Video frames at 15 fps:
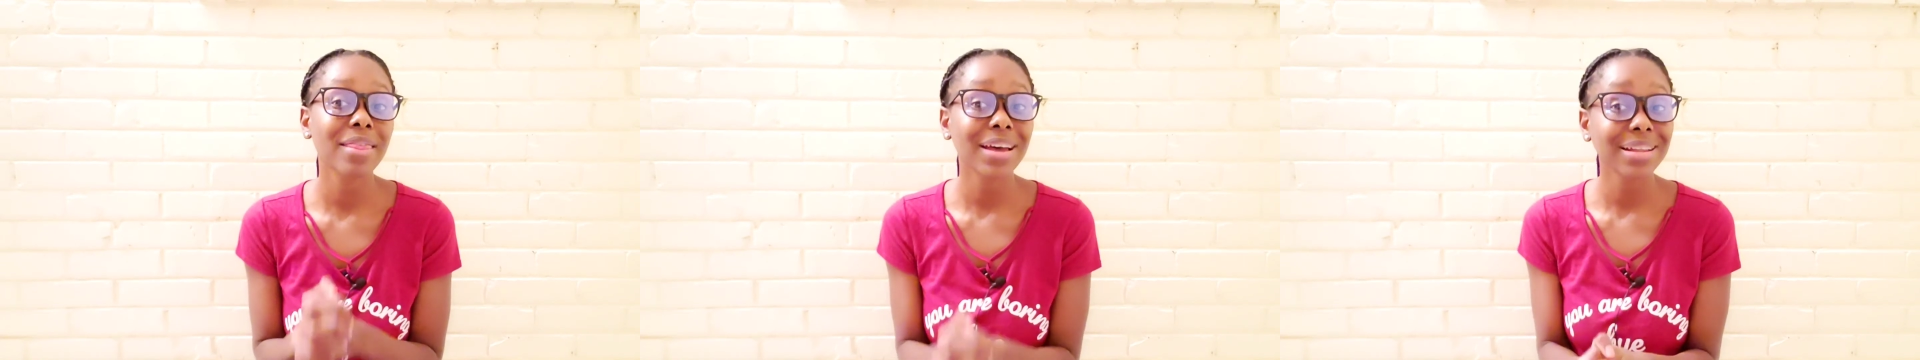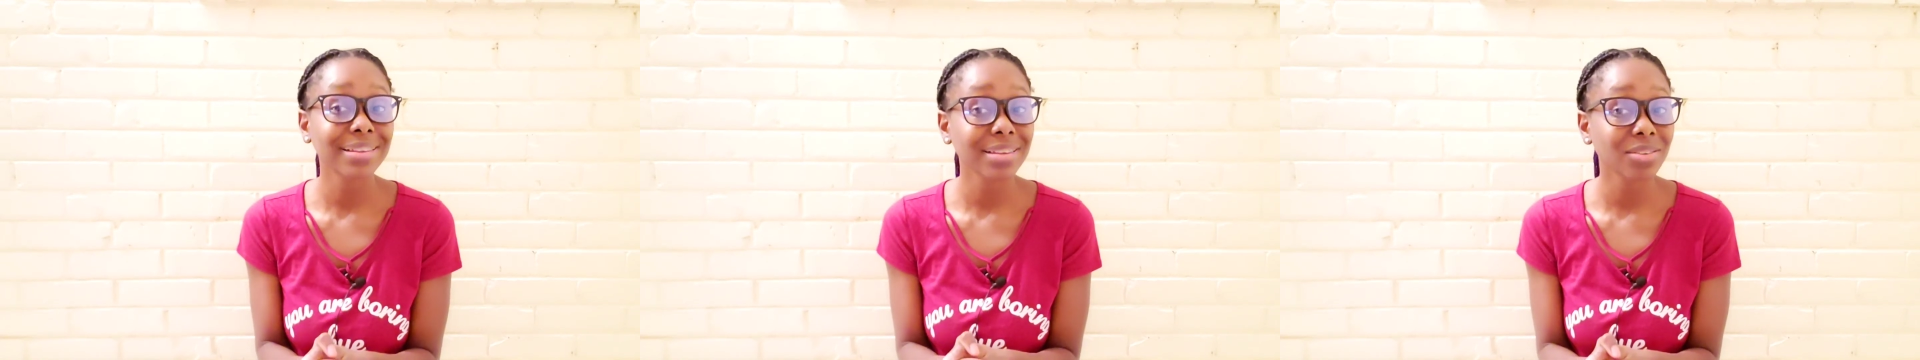
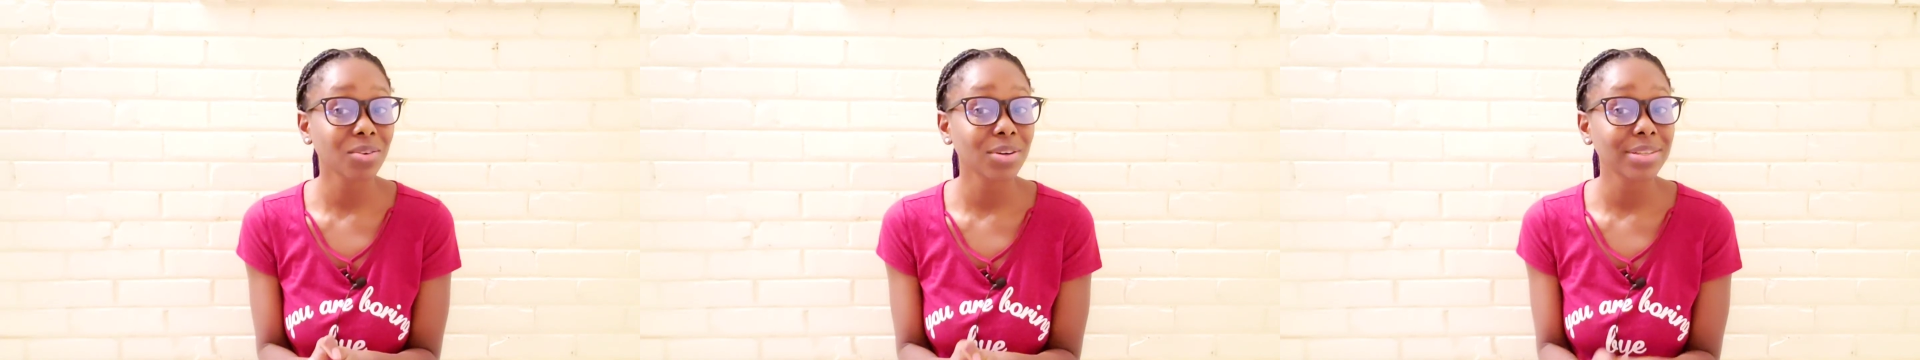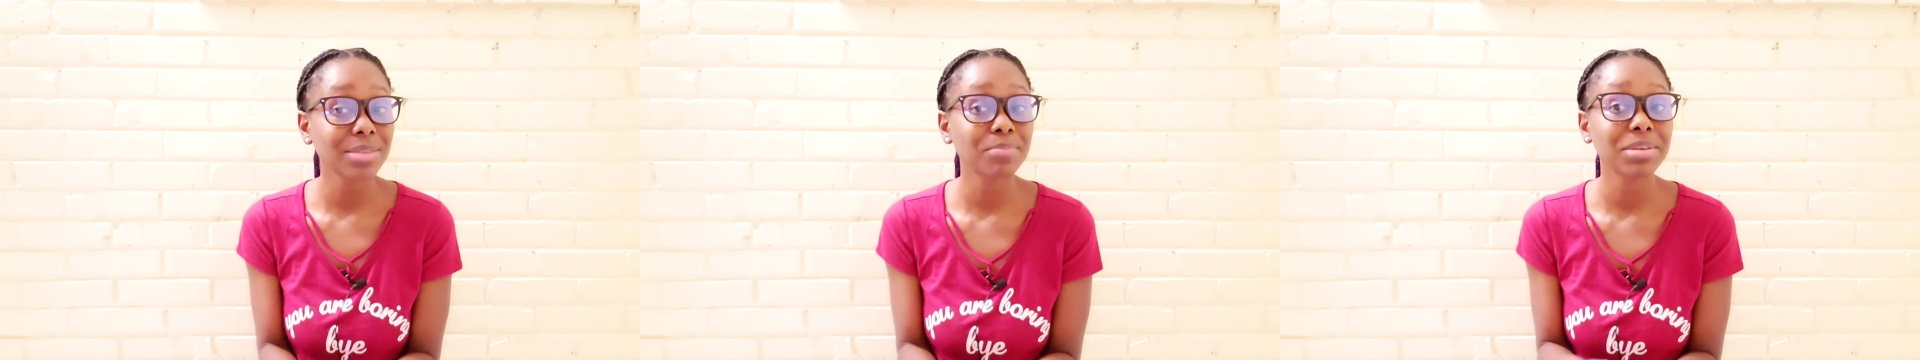that is
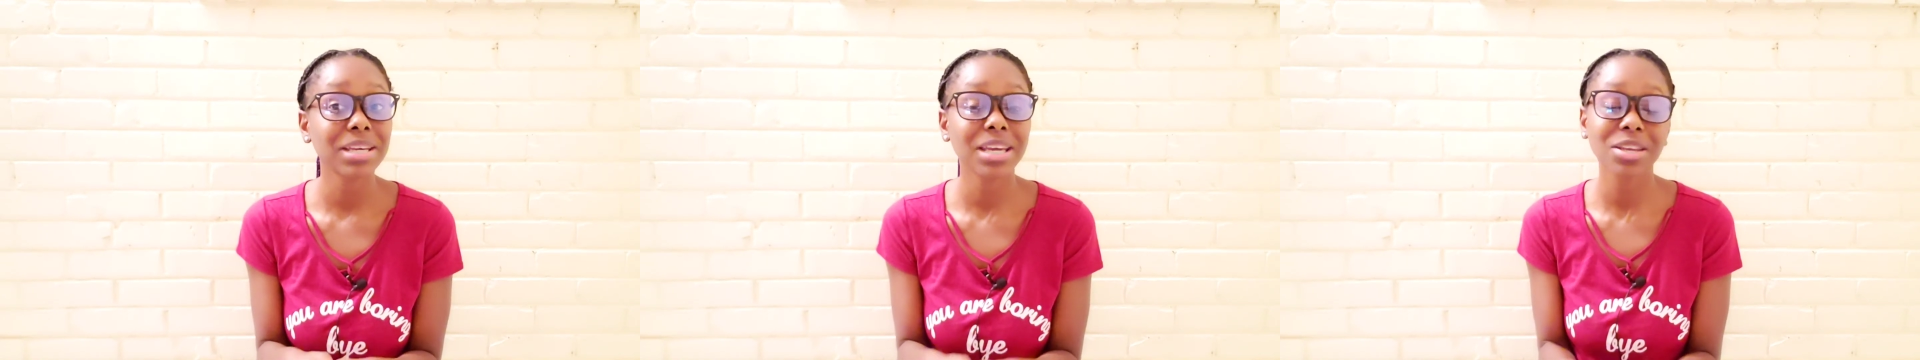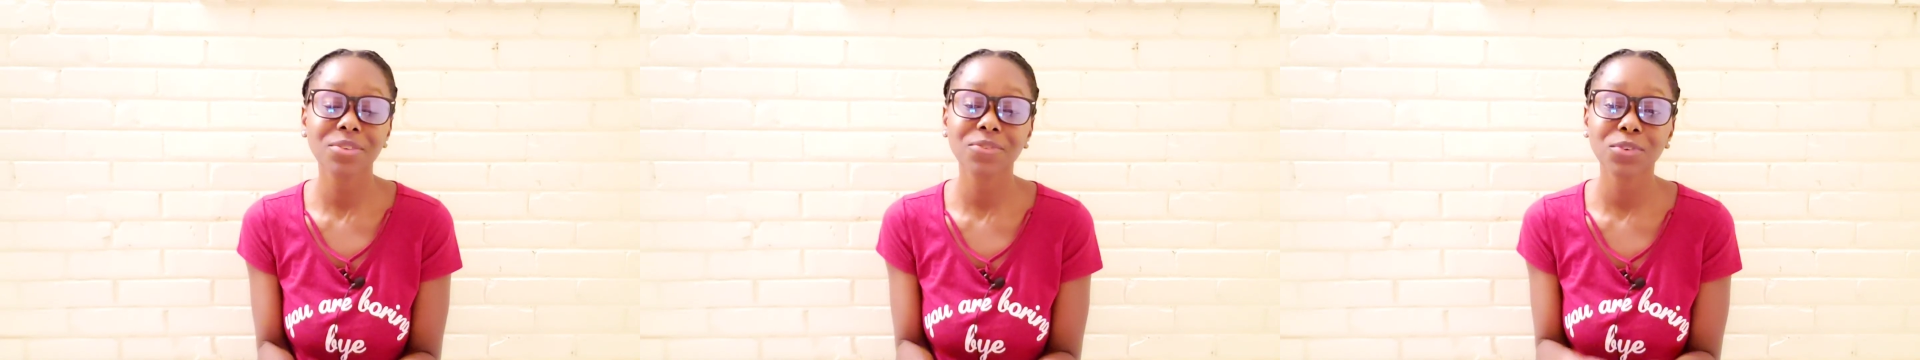going to
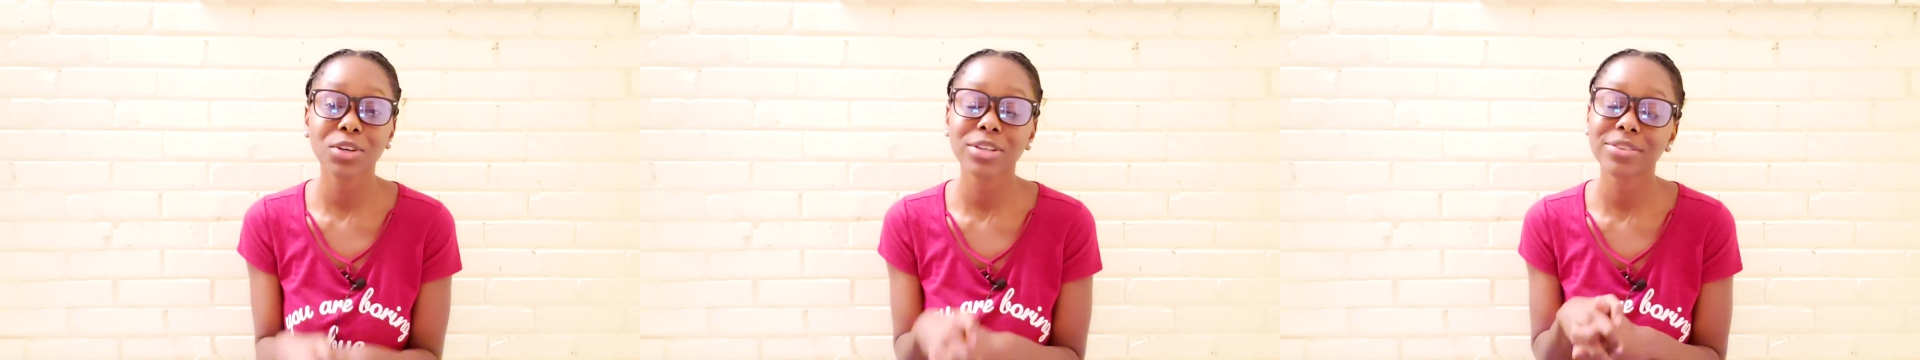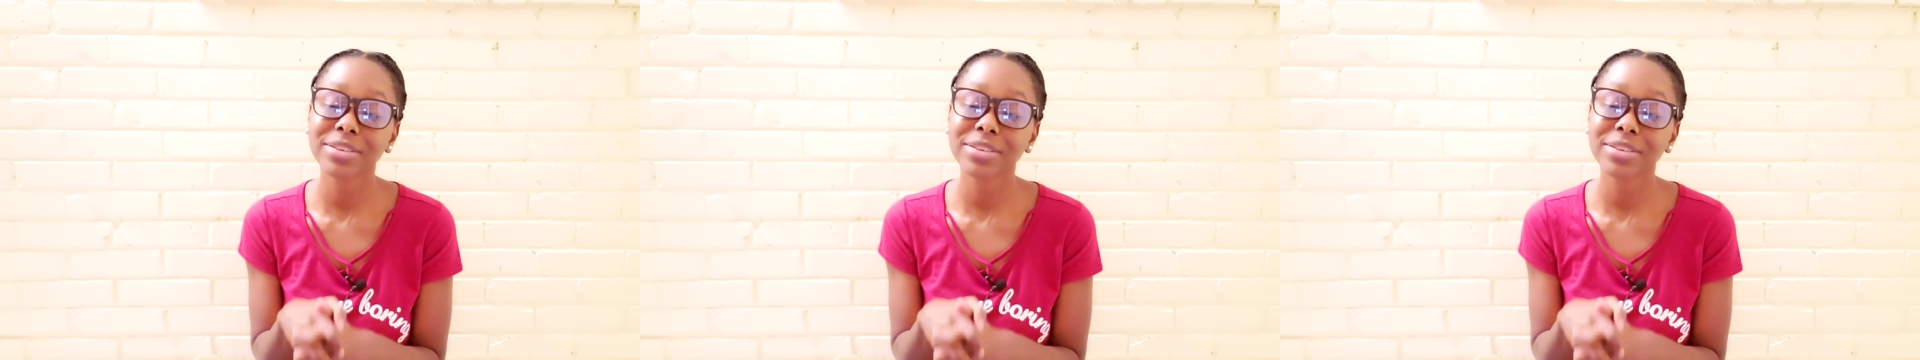be it for